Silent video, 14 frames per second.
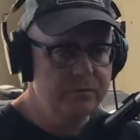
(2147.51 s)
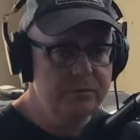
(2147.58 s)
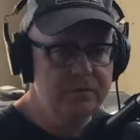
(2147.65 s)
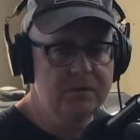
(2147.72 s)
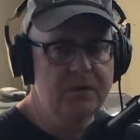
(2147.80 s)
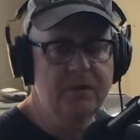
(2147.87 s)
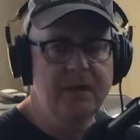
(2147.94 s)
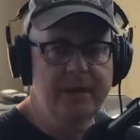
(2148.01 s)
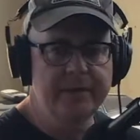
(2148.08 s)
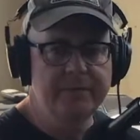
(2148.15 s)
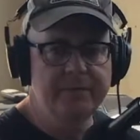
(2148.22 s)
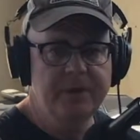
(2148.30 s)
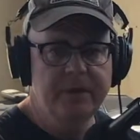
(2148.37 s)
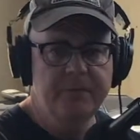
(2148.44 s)
was a lot.
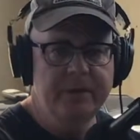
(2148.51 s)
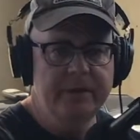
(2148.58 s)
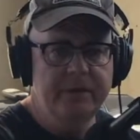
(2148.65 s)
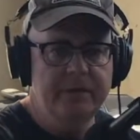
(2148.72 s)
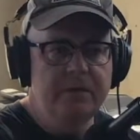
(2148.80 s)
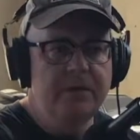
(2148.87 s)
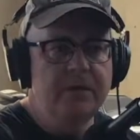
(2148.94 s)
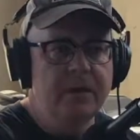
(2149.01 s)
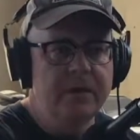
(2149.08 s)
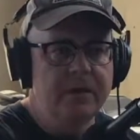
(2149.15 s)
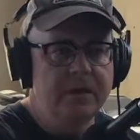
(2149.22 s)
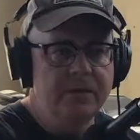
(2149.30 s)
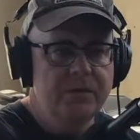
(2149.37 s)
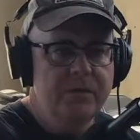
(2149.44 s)
And we had gotten
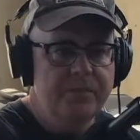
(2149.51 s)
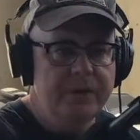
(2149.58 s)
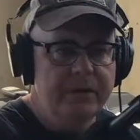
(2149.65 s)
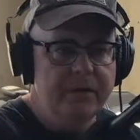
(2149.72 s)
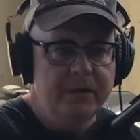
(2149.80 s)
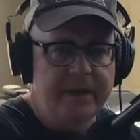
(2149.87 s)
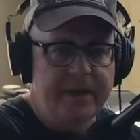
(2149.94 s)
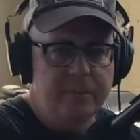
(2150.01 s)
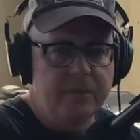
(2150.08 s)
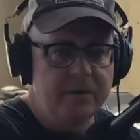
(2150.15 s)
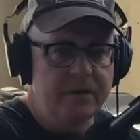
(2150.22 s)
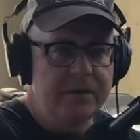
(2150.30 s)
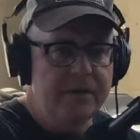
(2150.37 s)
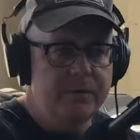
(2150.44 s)
onto a bigger
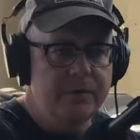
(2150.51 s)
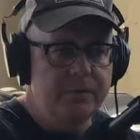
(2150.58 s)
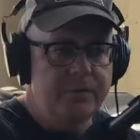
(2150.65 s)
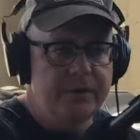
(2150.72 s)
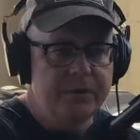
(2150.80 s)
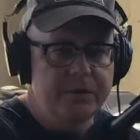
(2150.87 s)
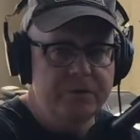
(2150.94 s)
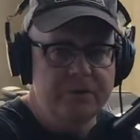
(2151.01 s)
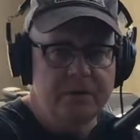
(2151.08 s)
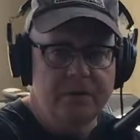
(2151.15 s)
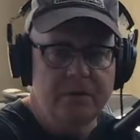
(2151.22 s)
label, and there was pressure,